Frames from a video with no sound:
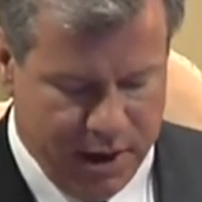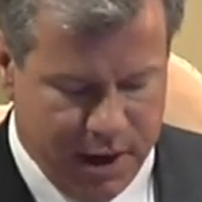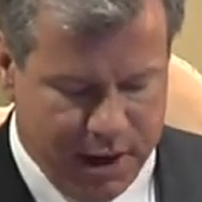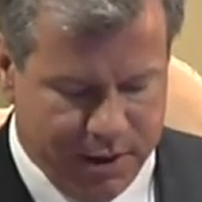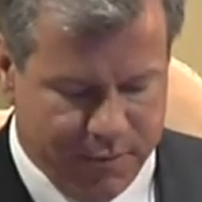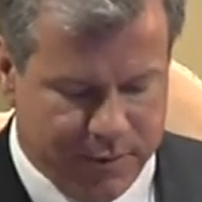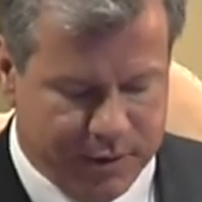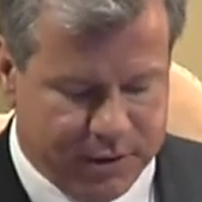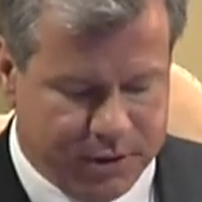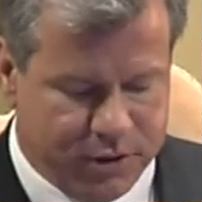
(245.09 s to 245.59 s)
And
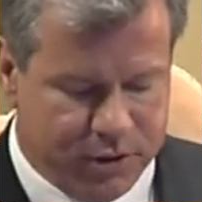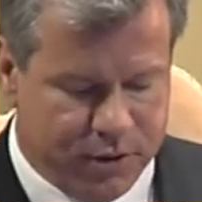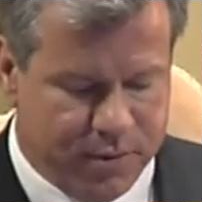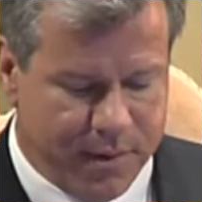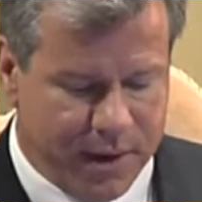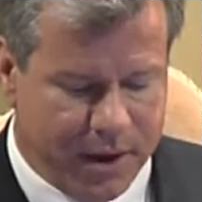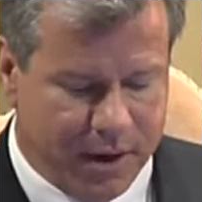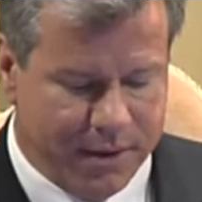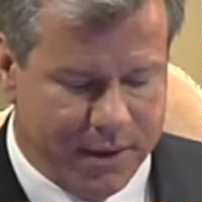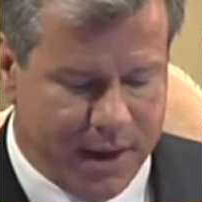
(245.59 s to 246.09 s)
if we zoom
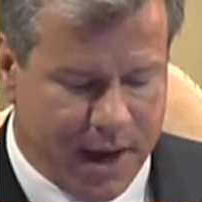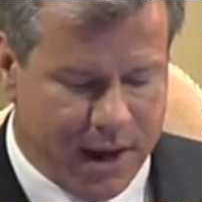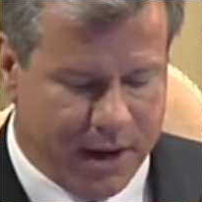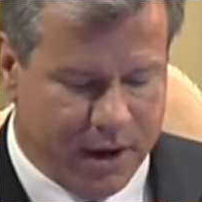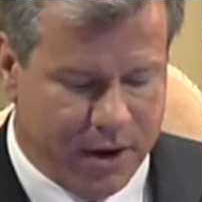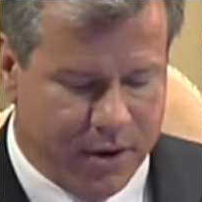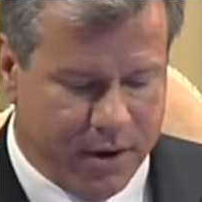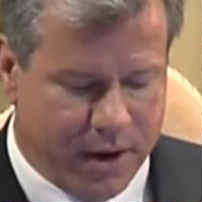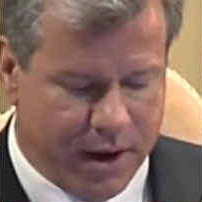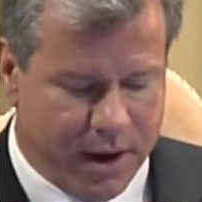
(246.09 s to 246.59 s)
in on that
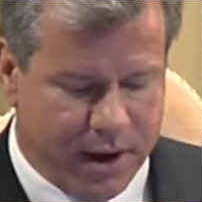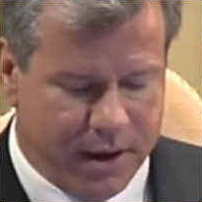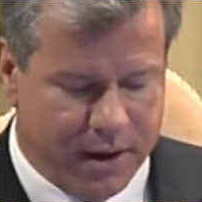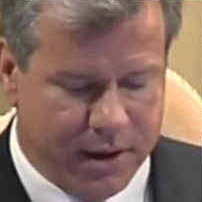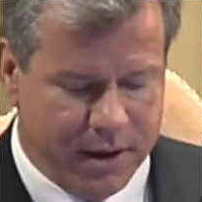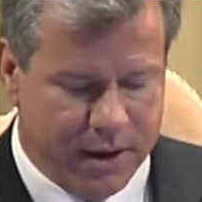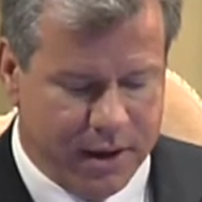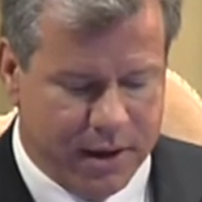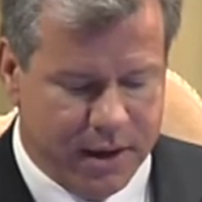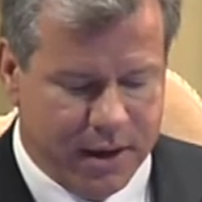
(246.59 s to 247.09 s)
area,
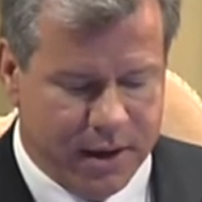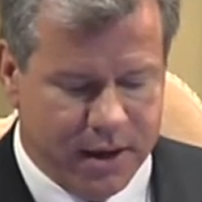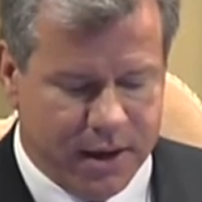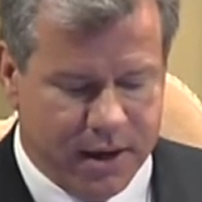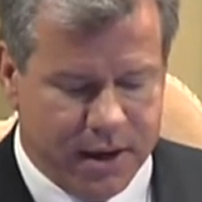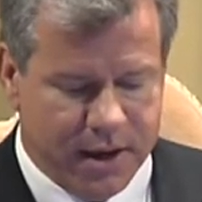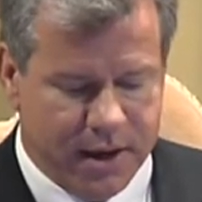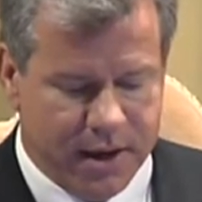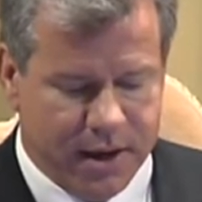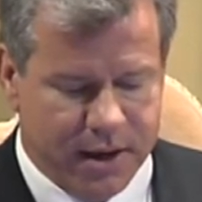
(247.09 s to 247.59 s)

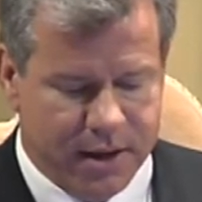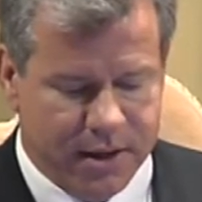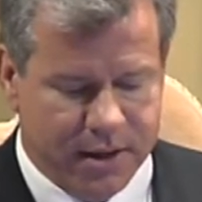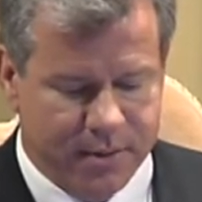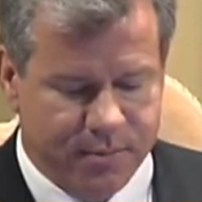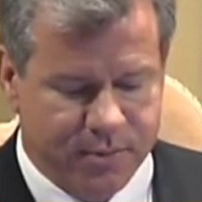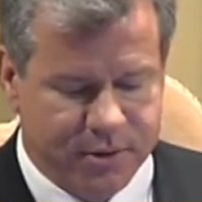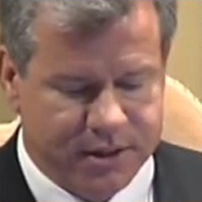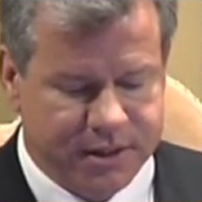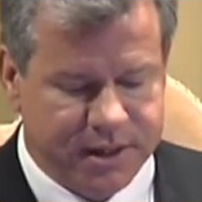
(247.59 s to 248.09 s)
the
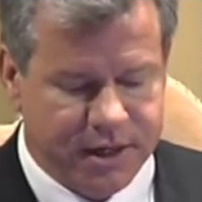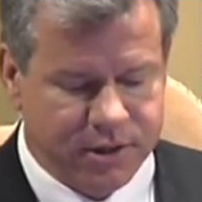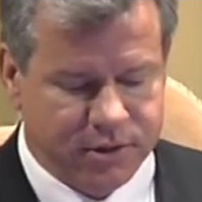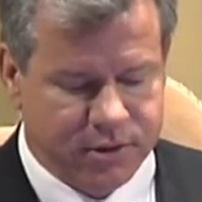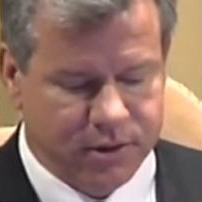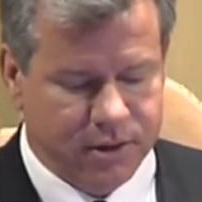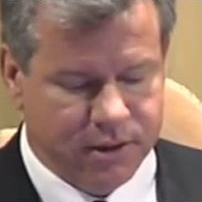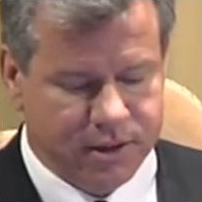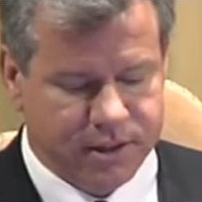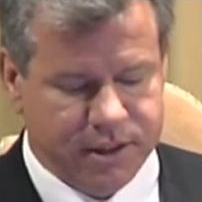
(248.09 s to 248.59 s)

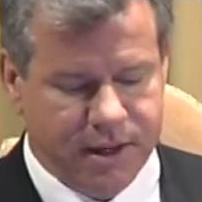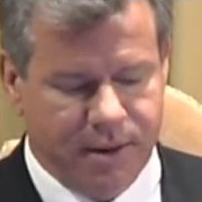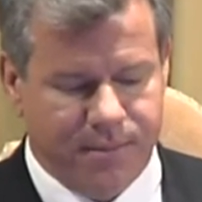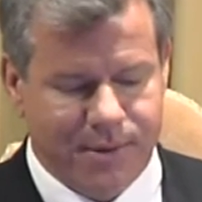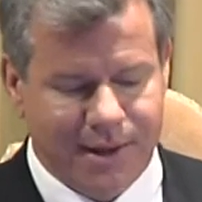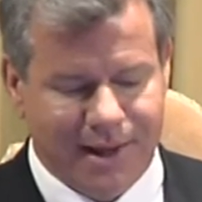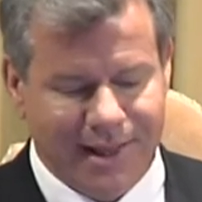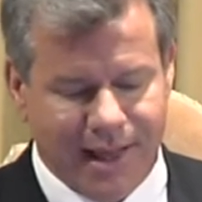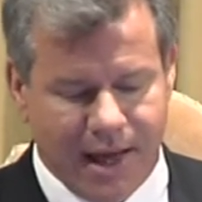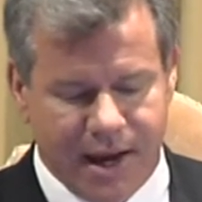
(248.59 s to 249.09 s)
procedure looks
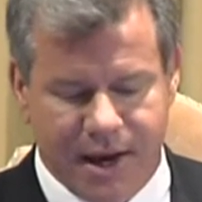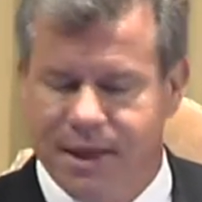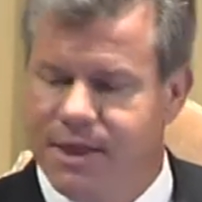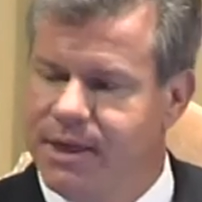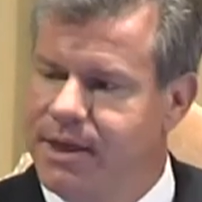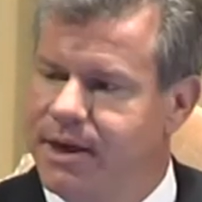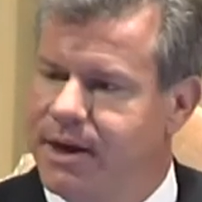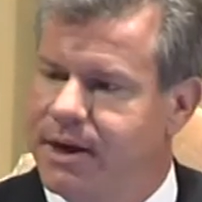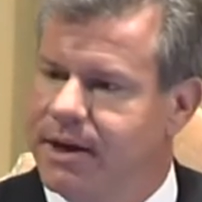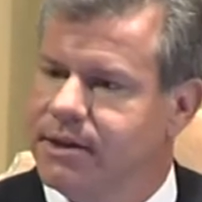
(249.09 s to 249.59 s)
something
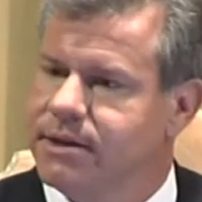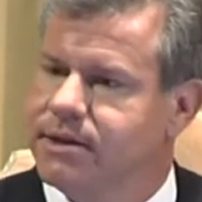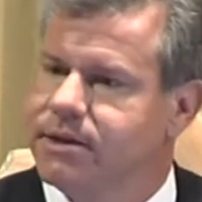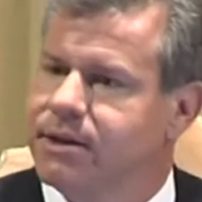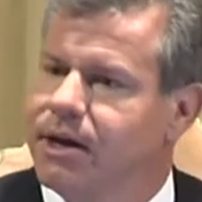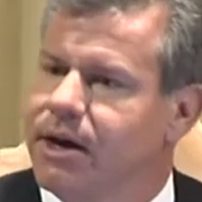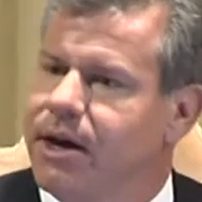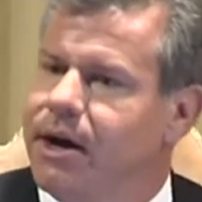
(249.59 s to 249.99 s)
like this.